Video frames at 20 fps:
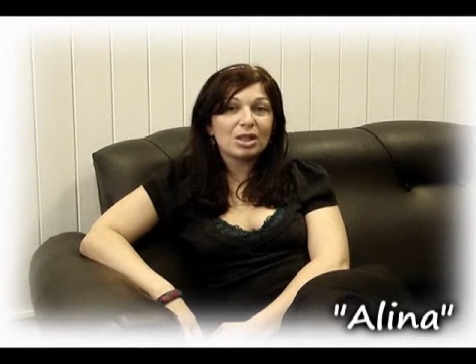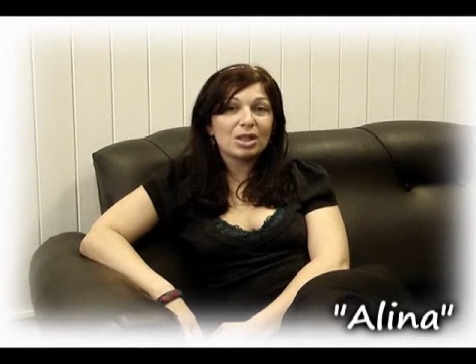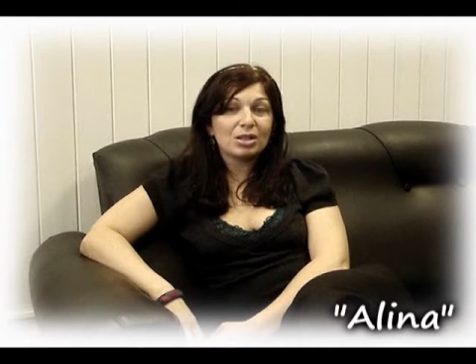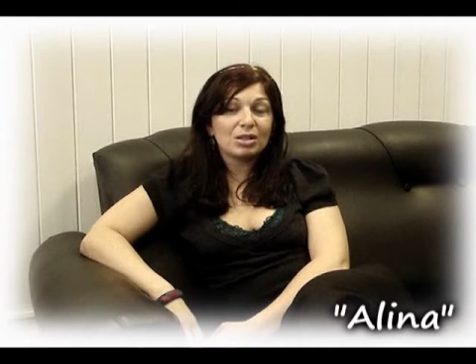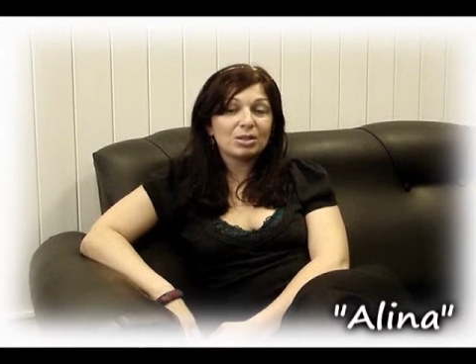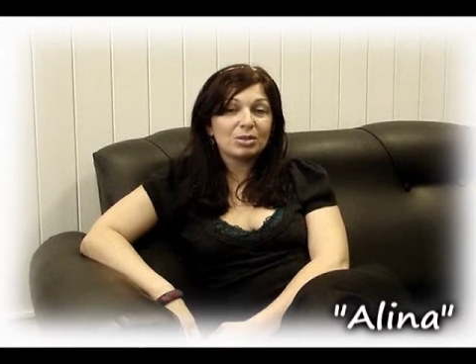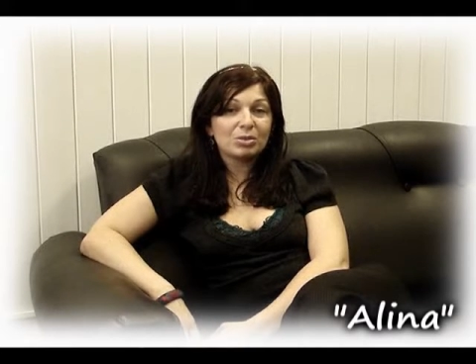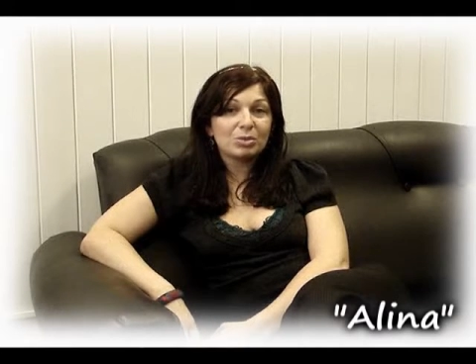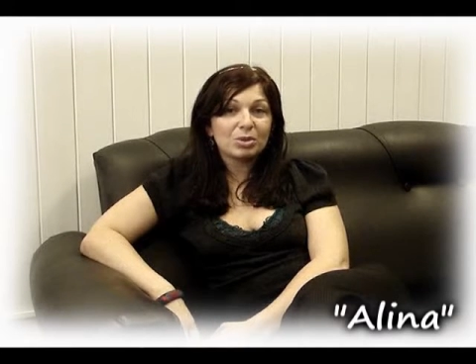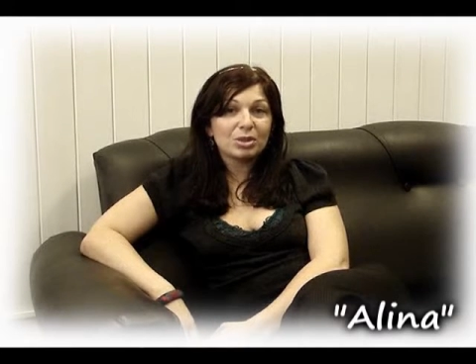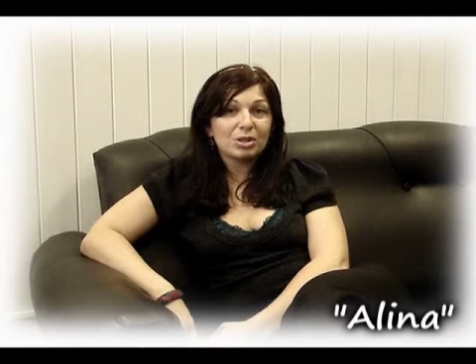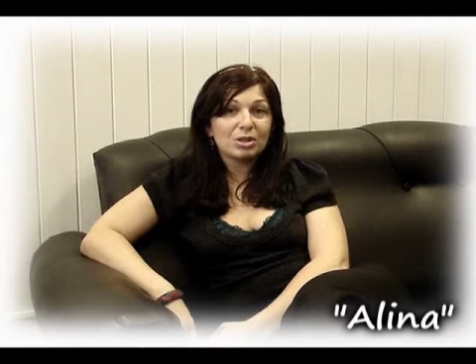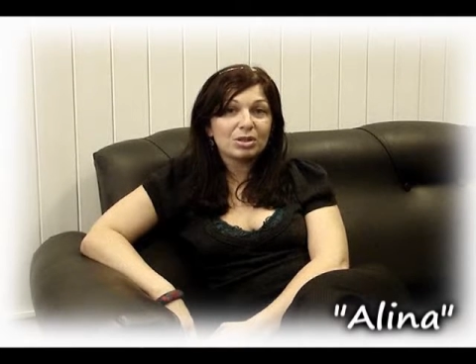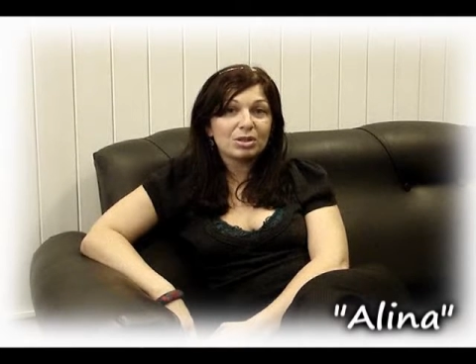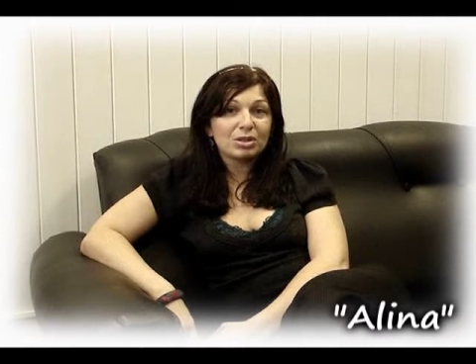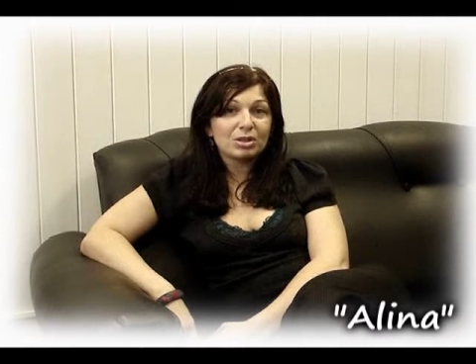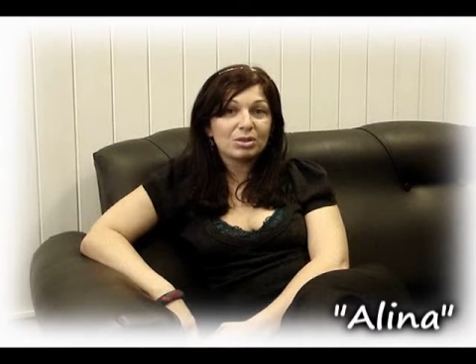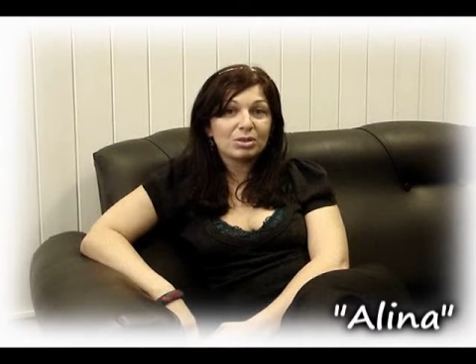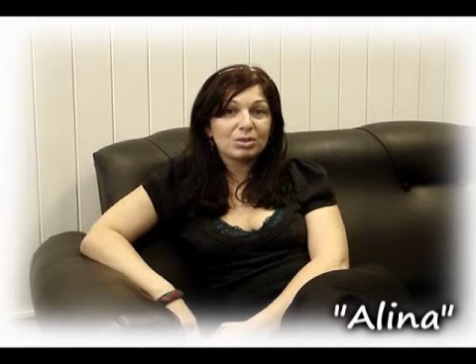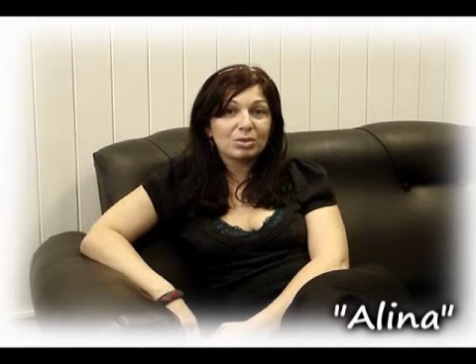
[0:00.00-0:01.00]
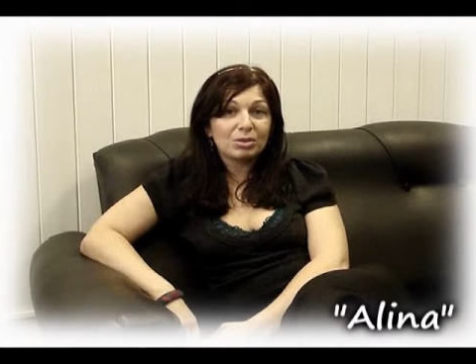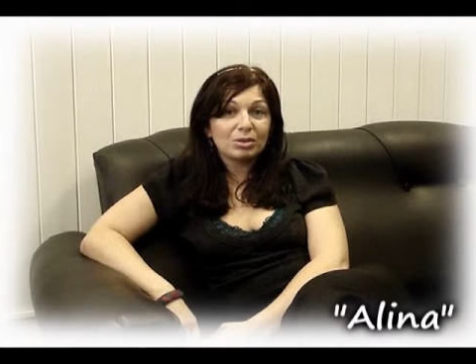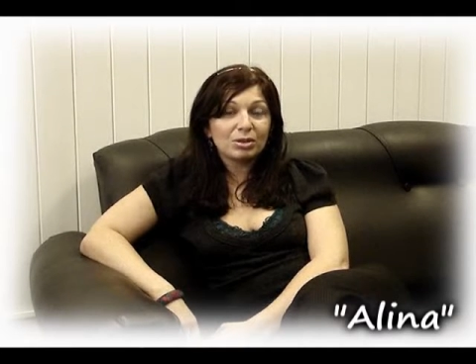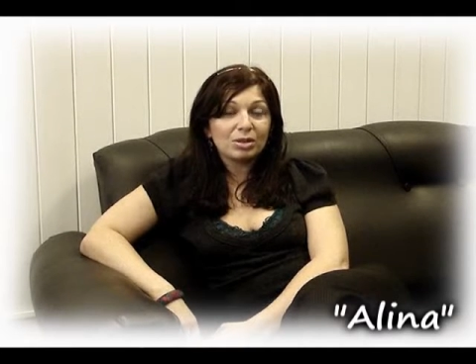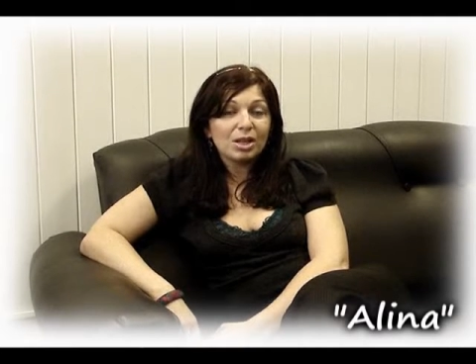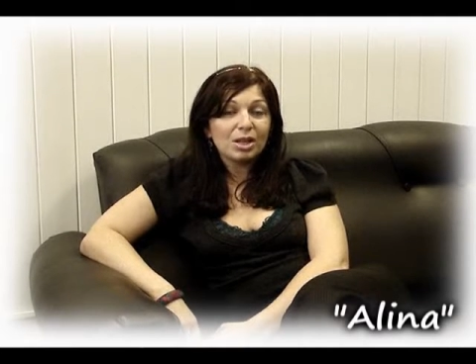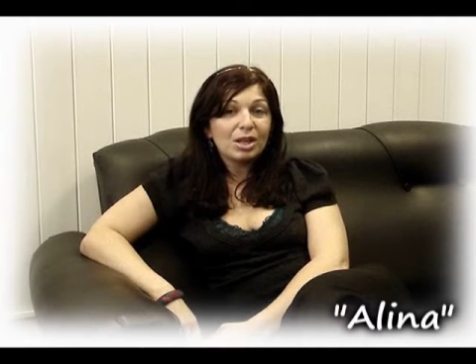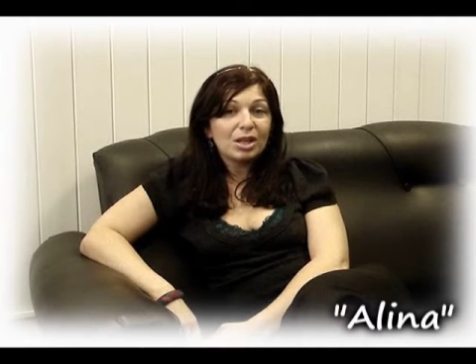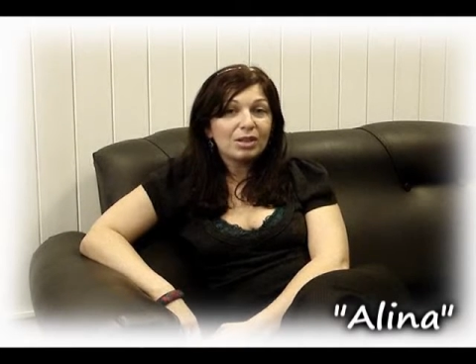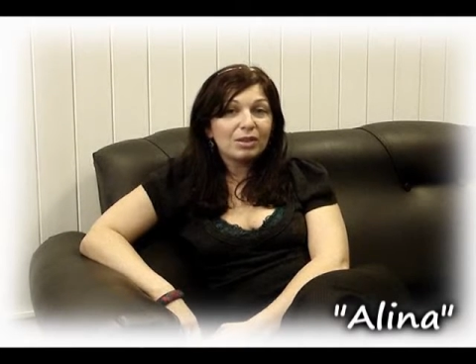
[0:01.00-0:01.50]
and it was at school.
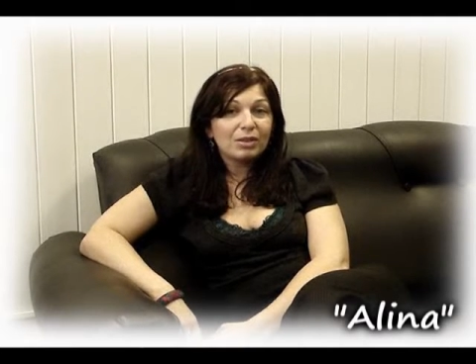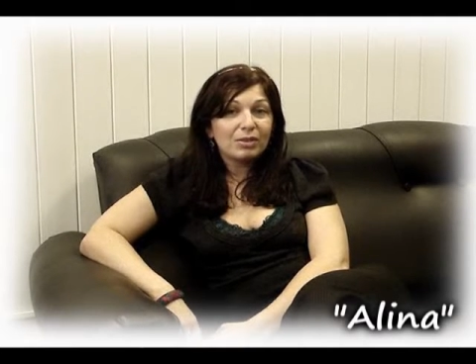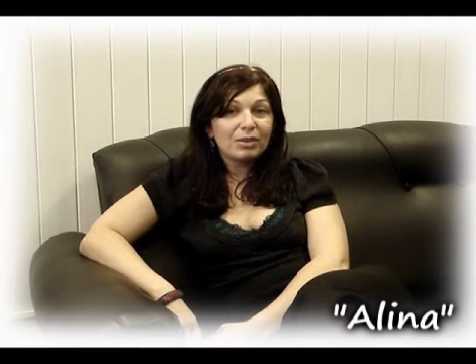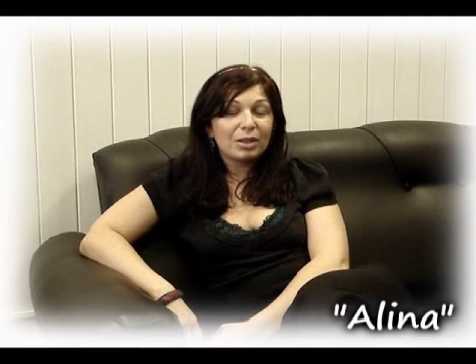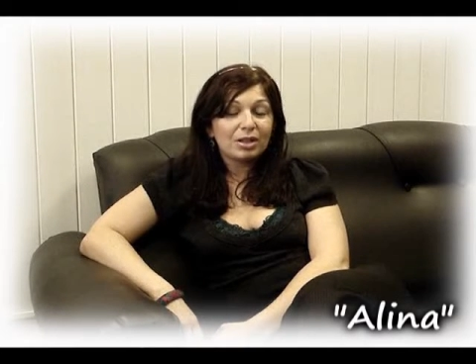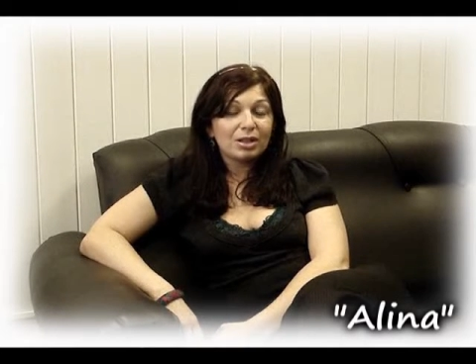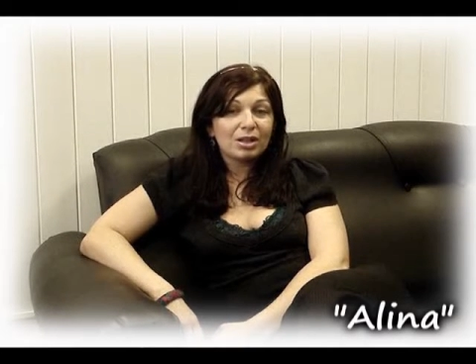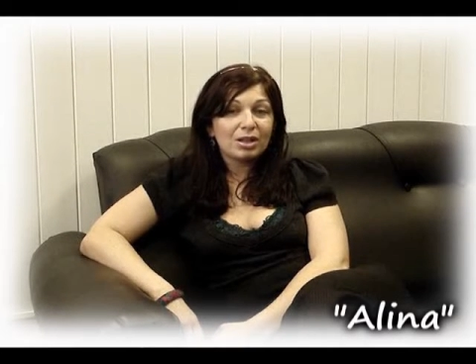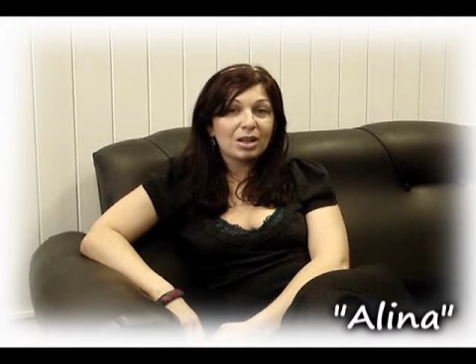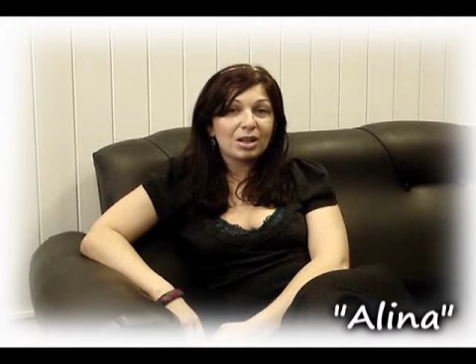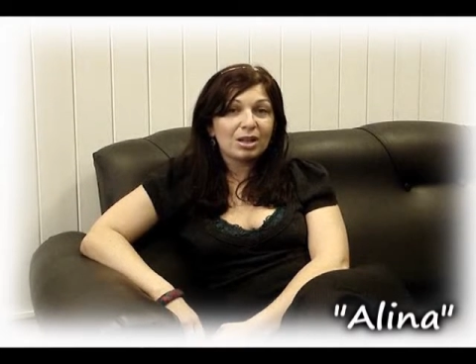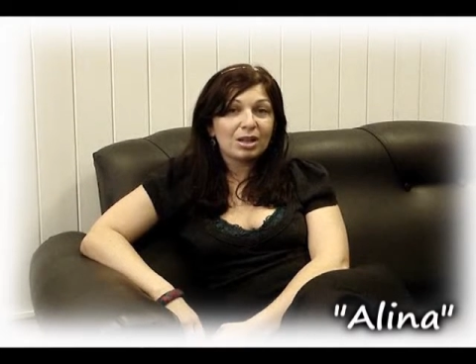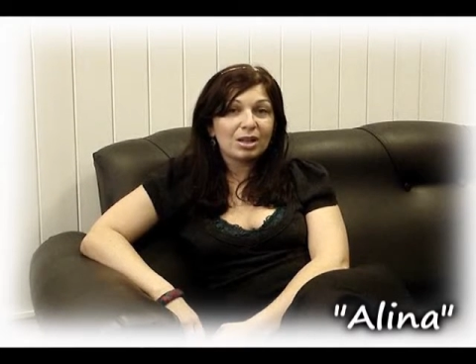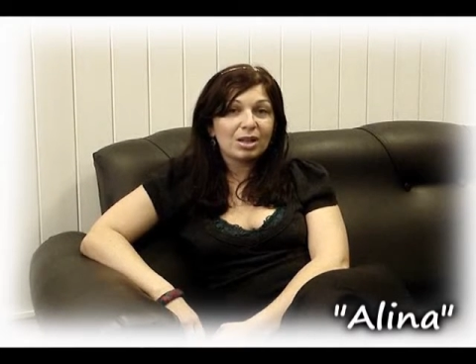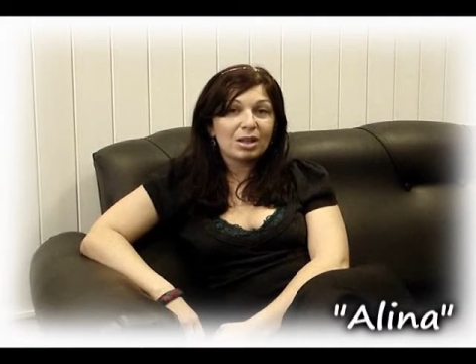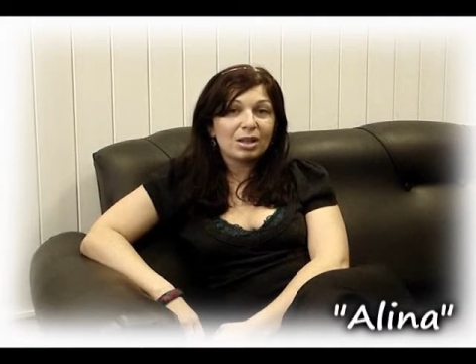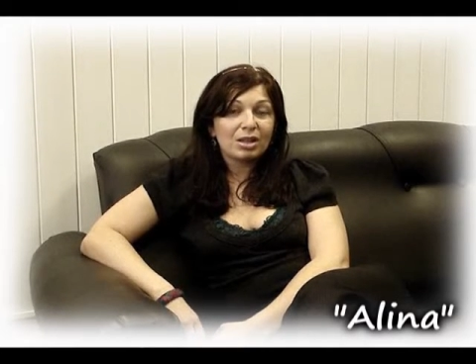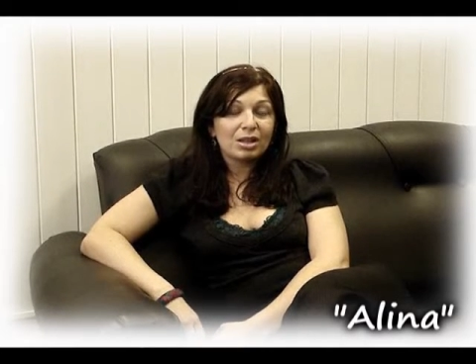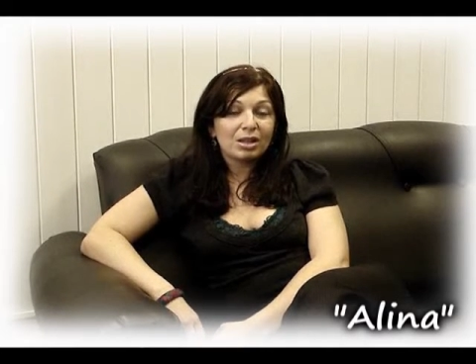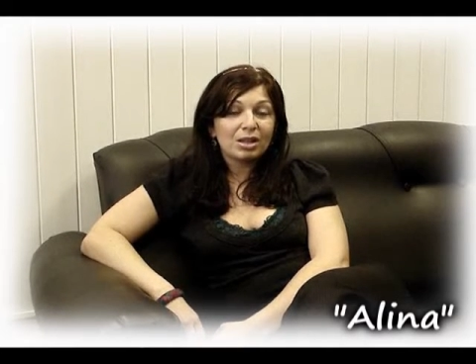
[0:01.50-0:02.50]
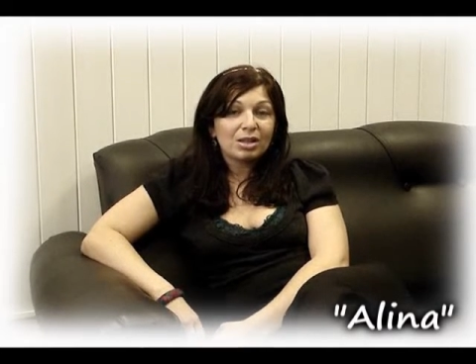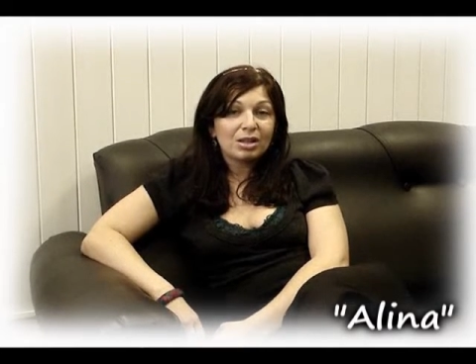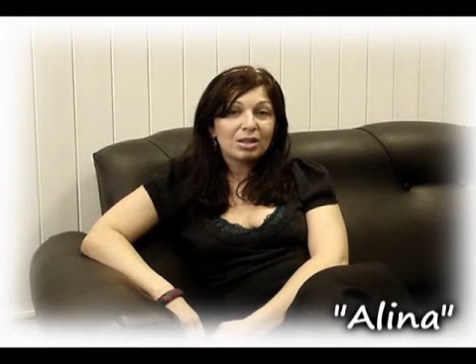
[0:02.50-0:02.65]
Then I